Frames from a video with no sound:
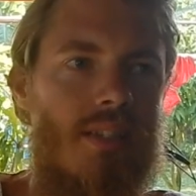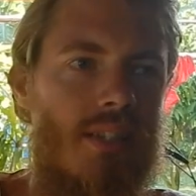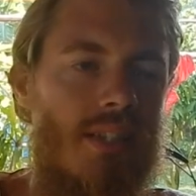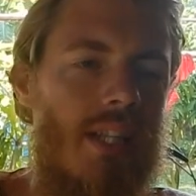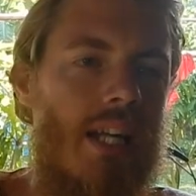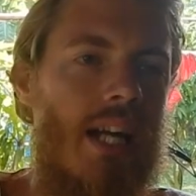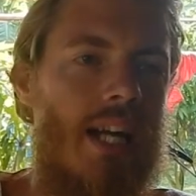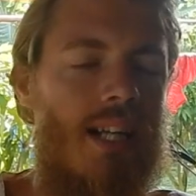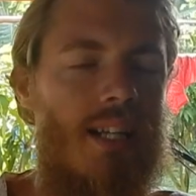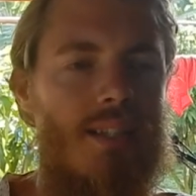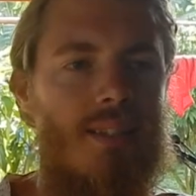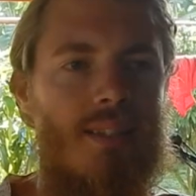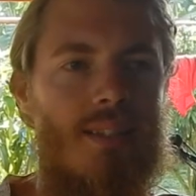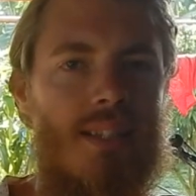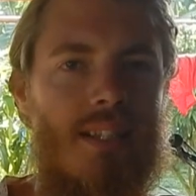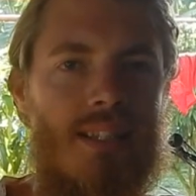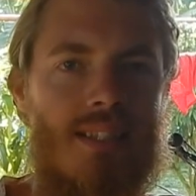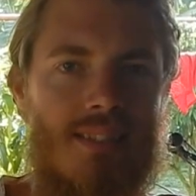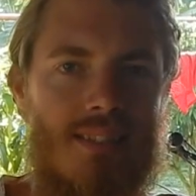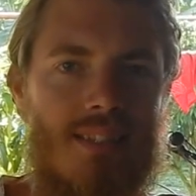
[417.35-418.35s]
Yeah,
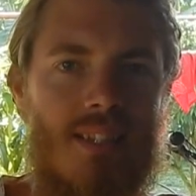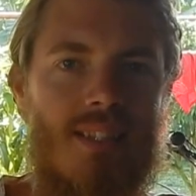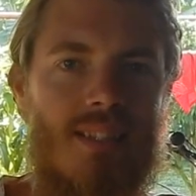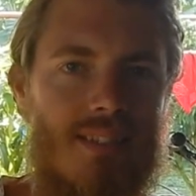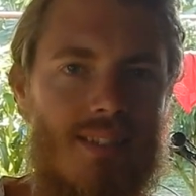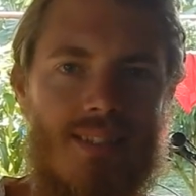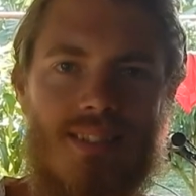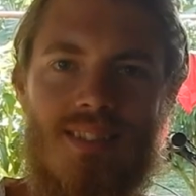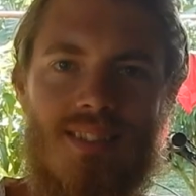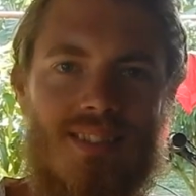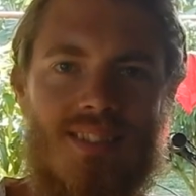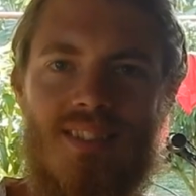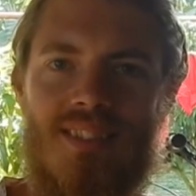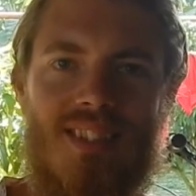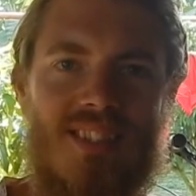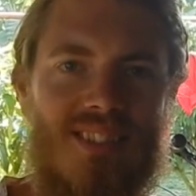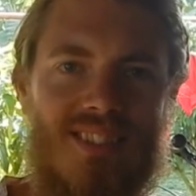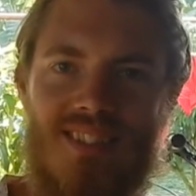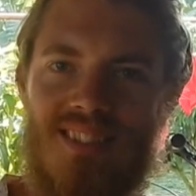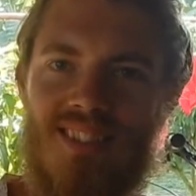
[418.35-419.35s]
it's not
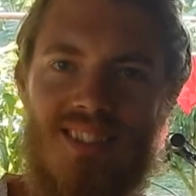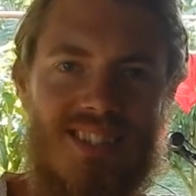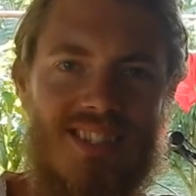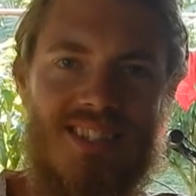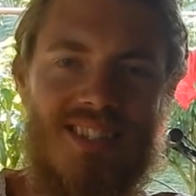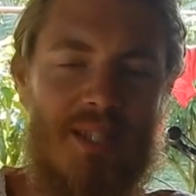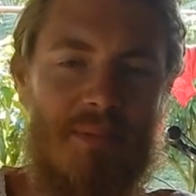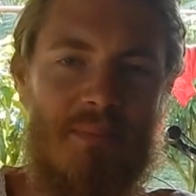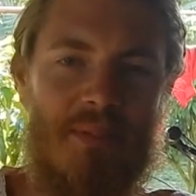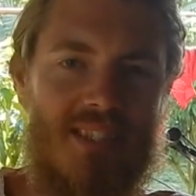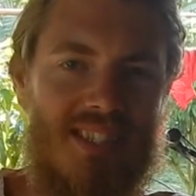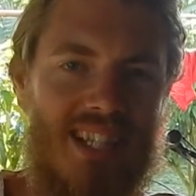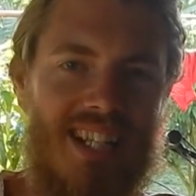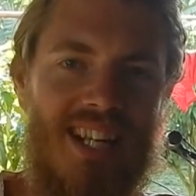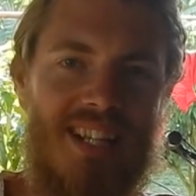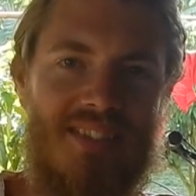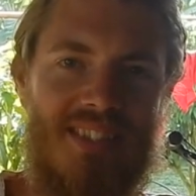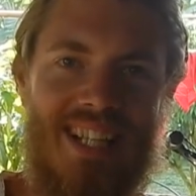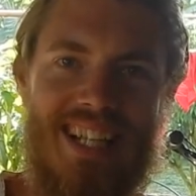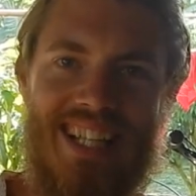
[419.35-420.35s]
the steepest that
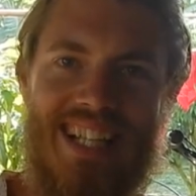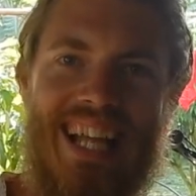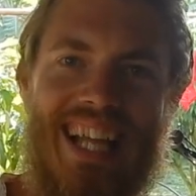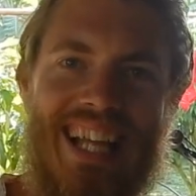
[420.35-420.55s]
I've had.